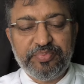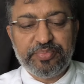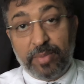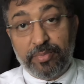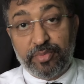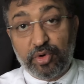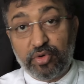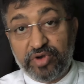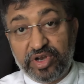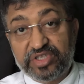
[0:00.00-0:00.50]
We
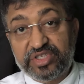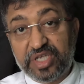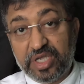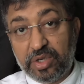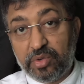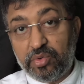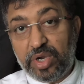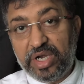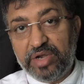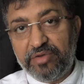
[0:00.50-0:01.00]
are
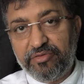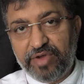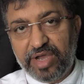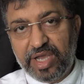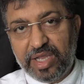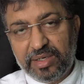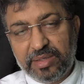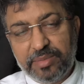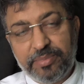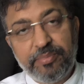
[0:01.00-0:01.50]
progressing quite
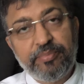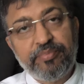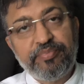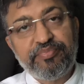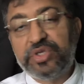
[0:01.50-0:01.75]
well.